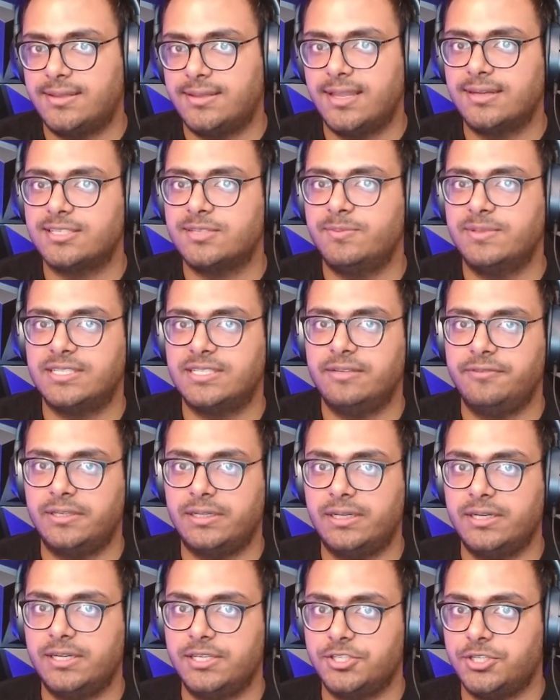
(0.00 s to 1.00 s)
that specific
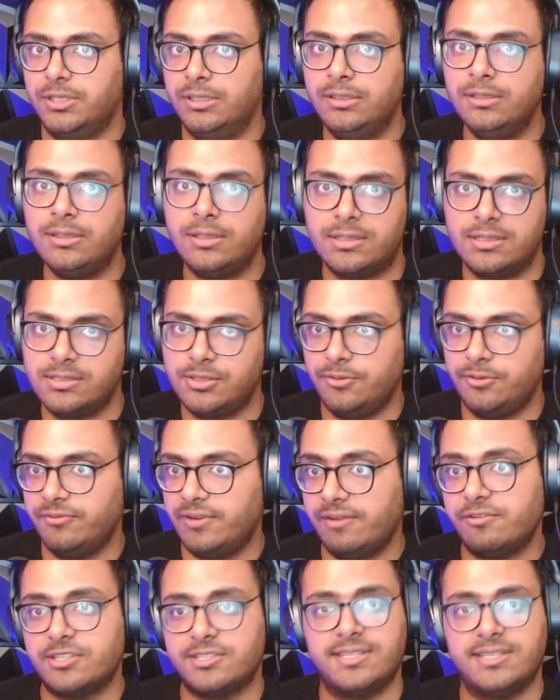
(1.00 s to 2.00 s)
addition because you've
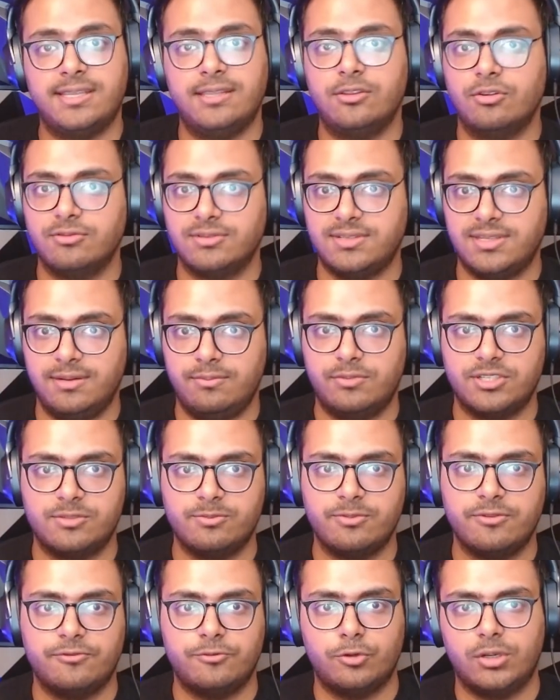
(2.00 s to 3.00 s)
never seen those numbers
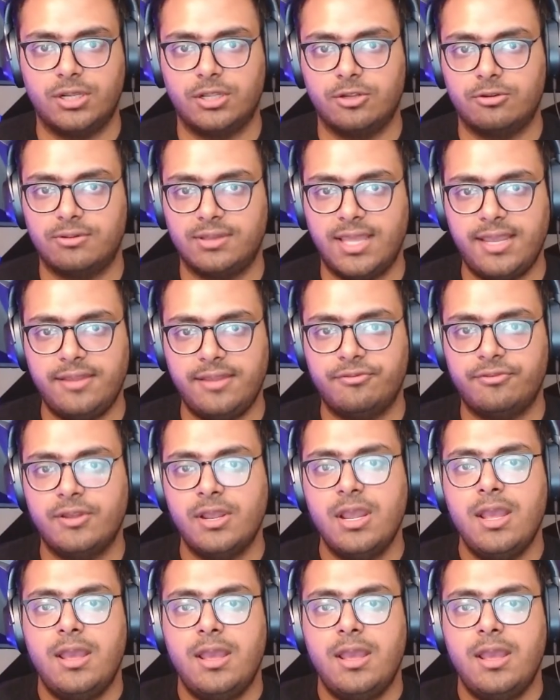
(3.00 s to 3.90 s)
before in your life,